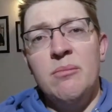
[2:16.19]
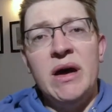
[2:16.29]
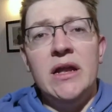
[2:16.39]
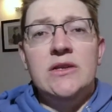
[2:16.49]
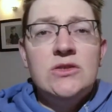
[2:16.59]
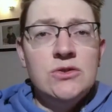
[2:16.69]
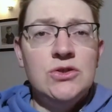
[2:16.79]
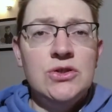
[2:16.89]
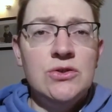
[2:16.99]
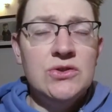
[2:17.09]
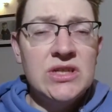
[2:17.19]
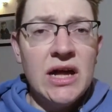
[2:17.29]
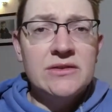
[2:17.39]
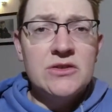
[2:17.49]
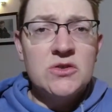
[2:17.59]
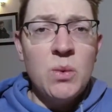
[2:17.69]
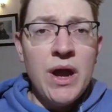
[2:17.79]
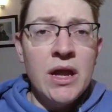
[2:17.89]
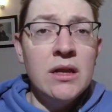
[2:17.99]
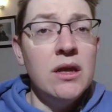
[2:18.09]
But as soon as you do start to
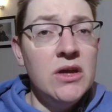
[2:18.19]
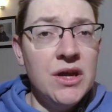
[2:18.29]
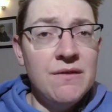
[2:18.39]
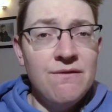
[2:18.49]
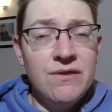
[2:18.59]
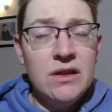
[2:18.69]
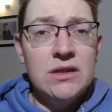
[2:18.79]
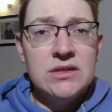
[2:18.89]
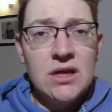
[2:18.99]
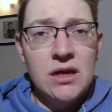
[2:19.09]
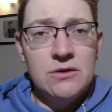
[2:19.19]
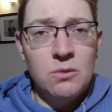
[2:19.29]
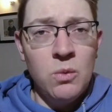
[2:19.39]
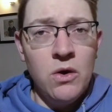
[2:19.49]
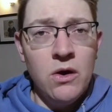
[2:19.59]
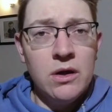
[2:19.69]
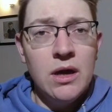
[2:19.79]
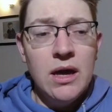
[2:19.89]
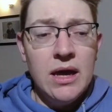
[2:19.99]
sweat, you can feel it starting to work.